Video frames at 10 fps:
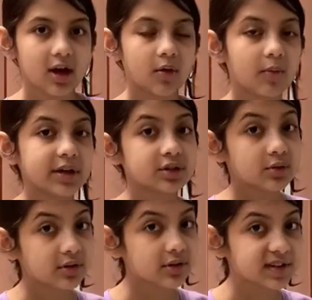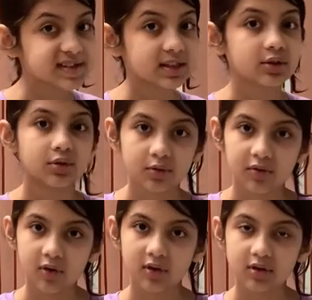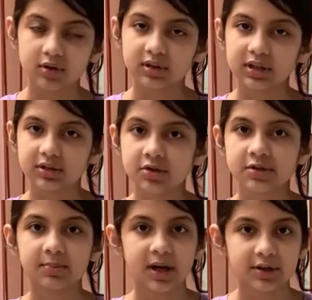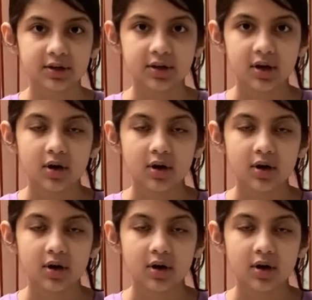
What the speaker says: When you're greasing your foil, you can use butter